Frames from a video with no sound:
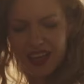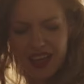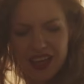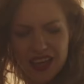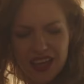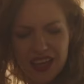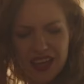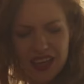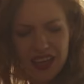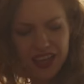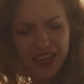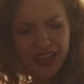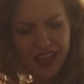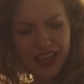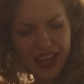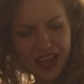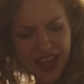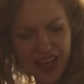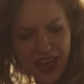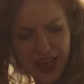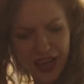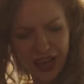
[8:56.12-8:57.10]
And if you
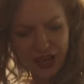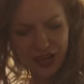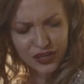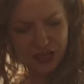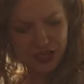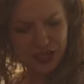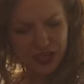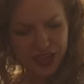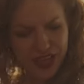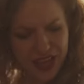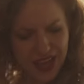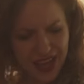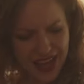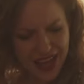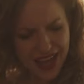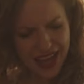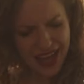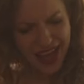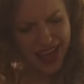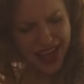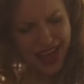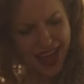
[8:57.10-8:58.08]
compromise
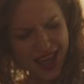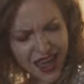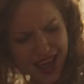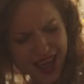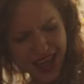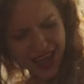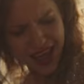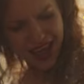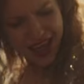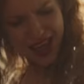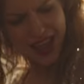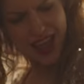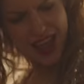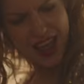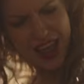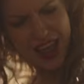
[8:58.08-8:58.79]
one for the other,